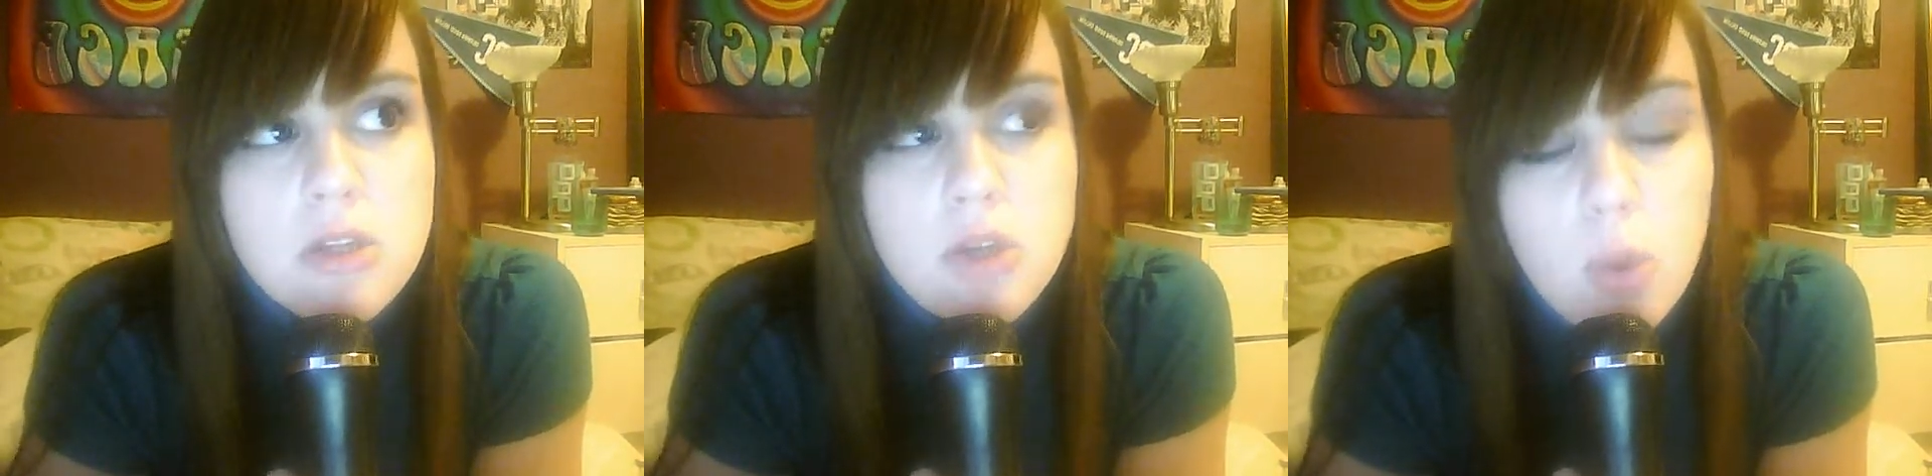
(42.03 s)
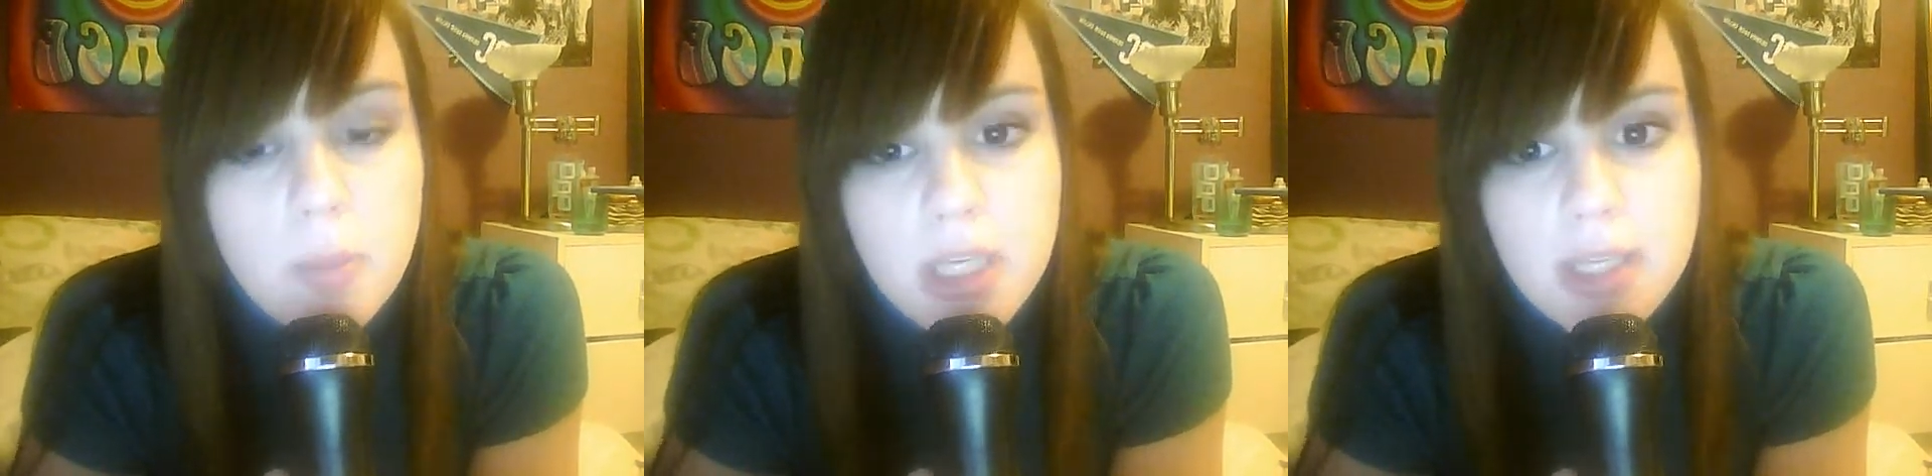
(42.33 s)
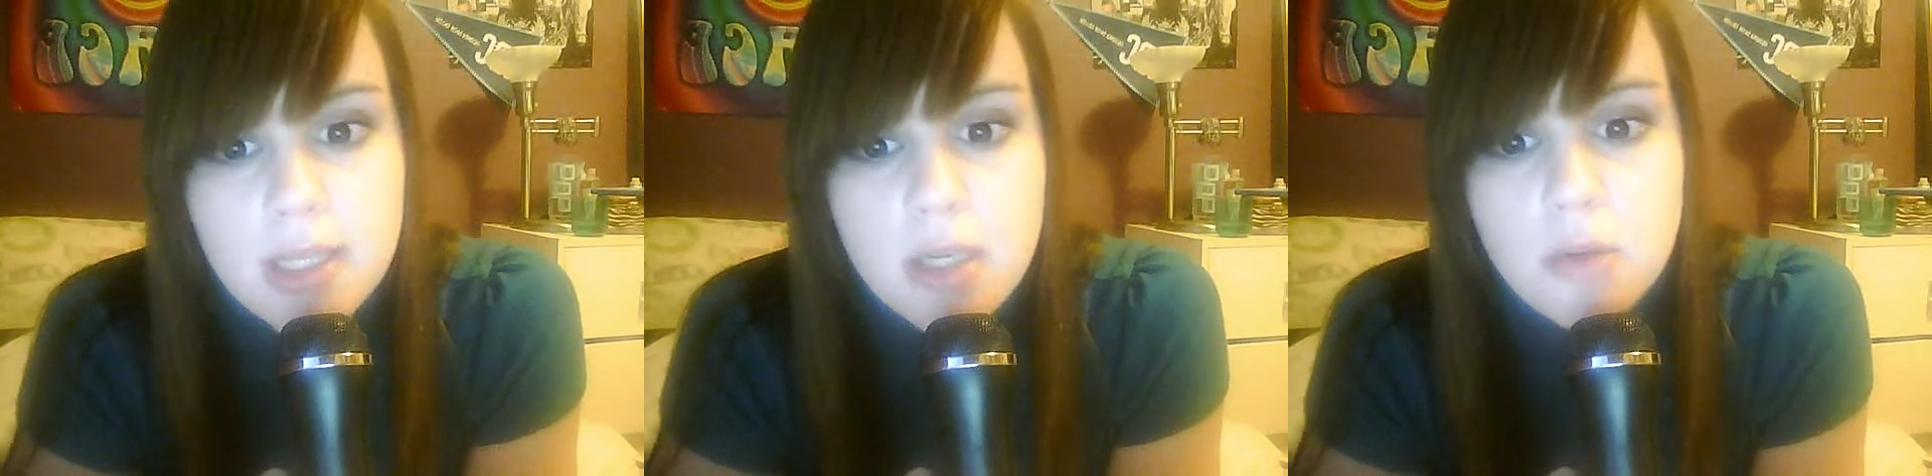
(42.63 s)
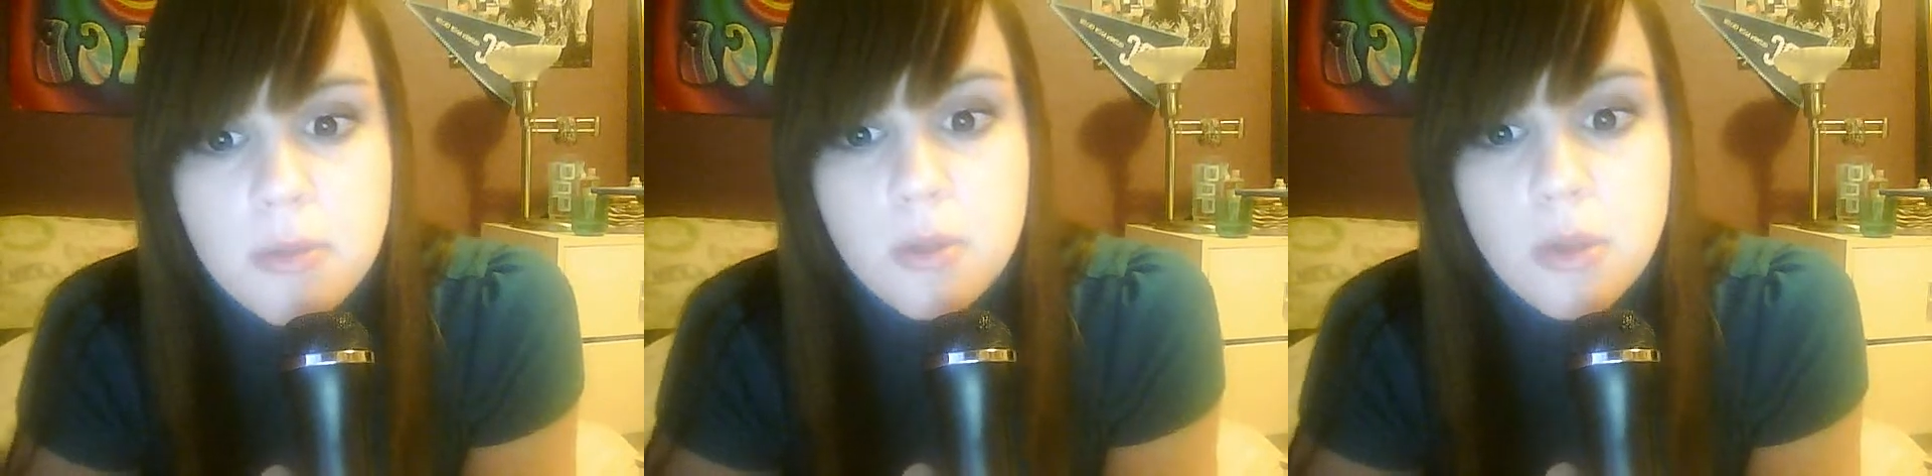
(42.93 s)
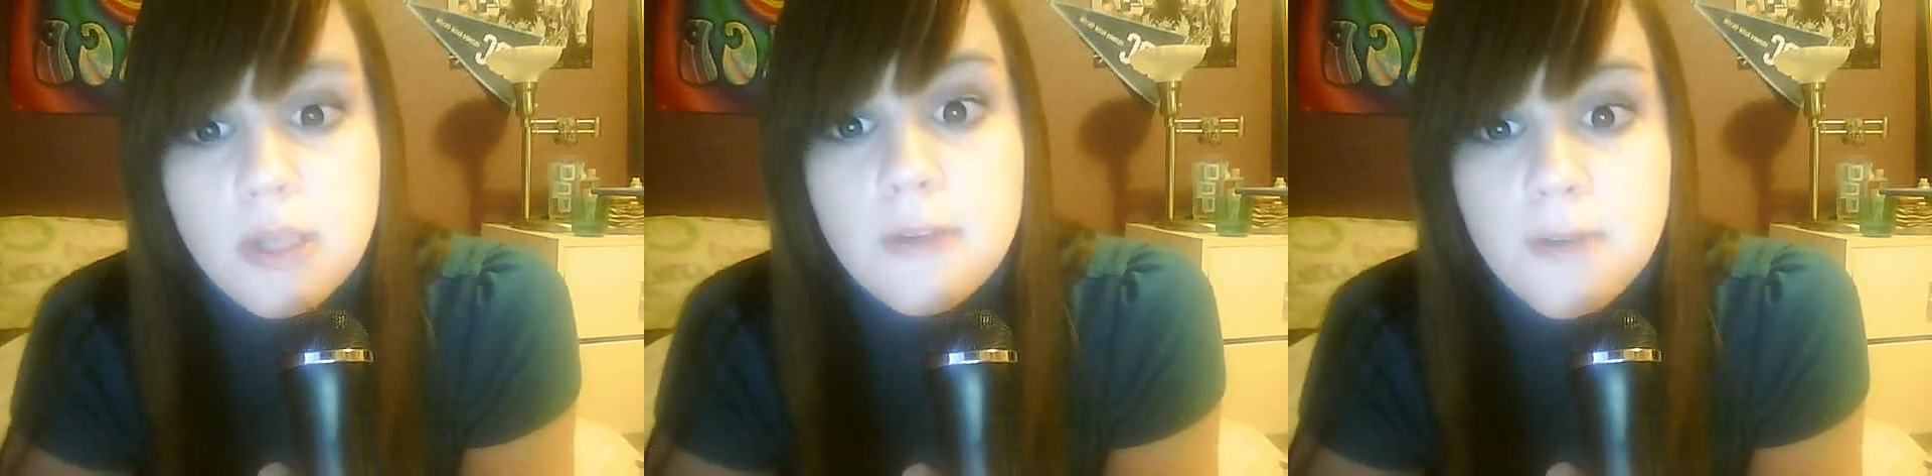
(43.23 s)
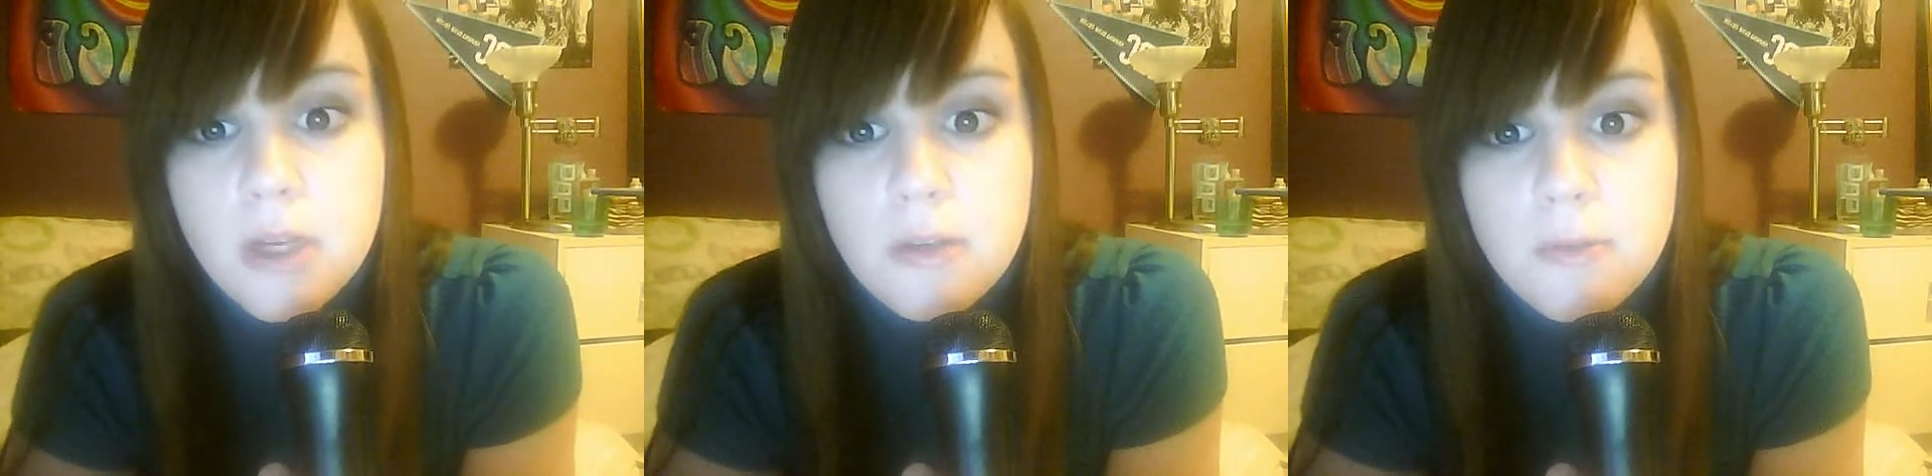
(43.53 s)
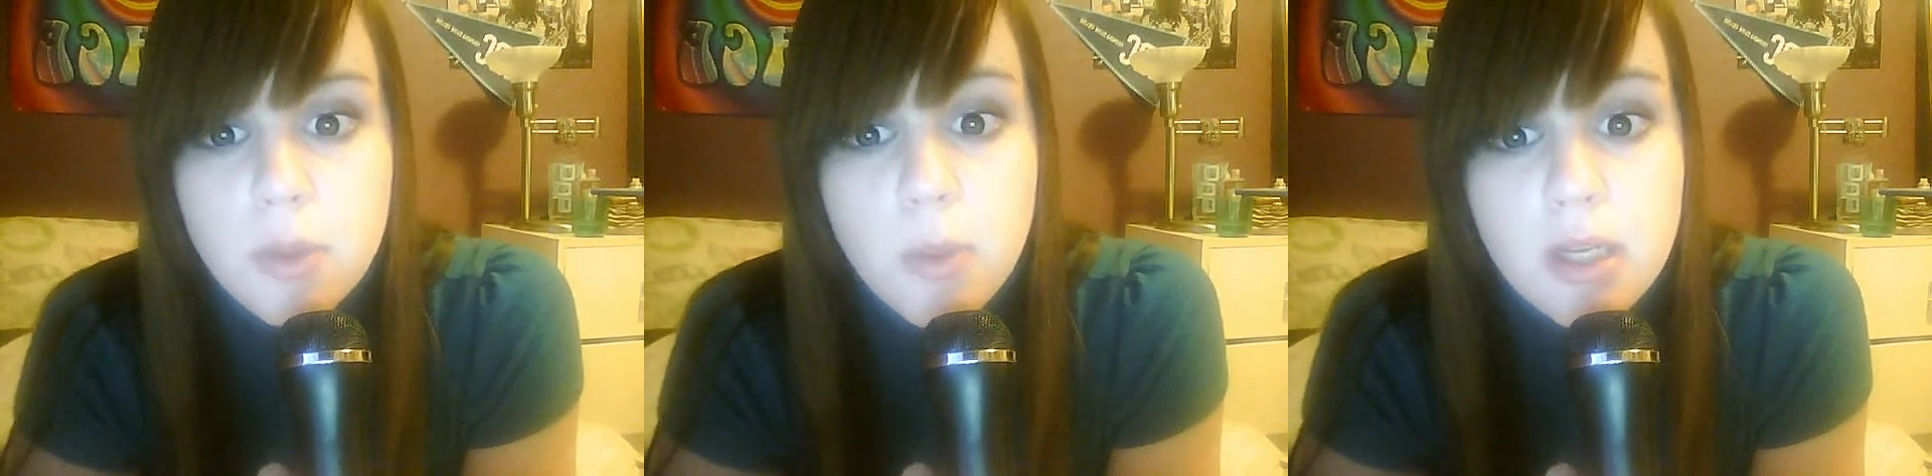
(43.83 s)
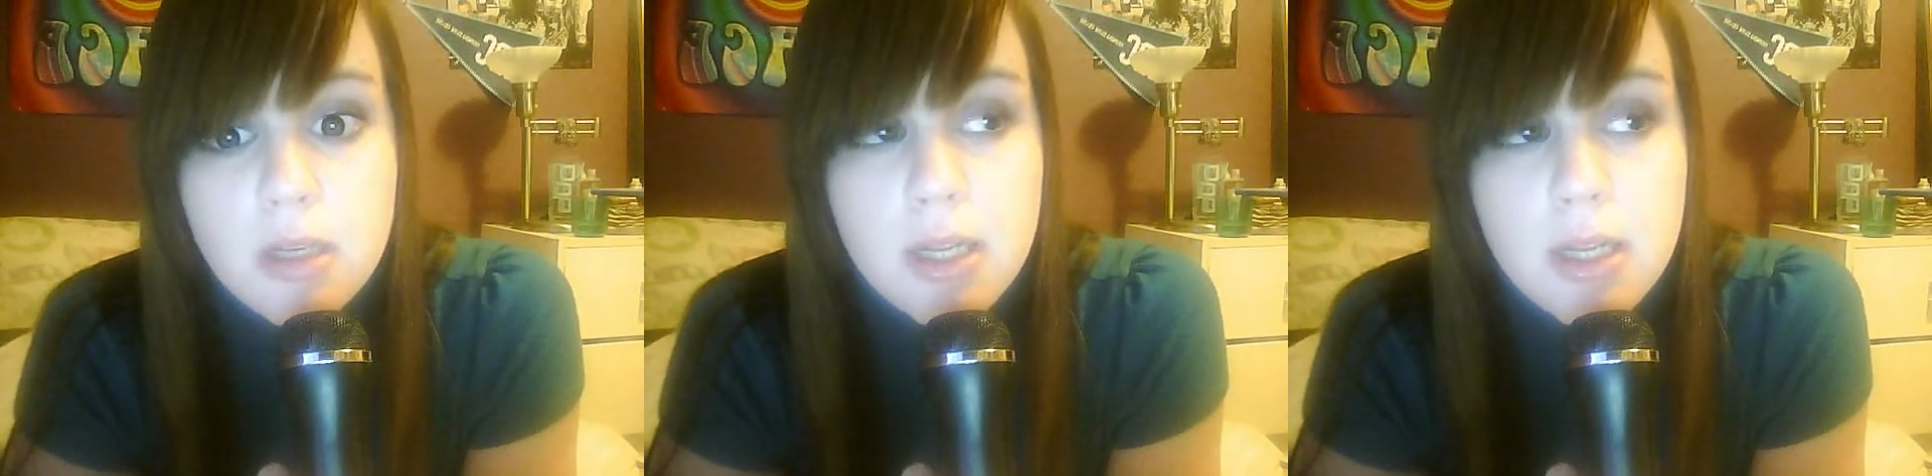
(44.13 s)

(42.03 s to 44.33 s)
told me that it would be really fun if we went,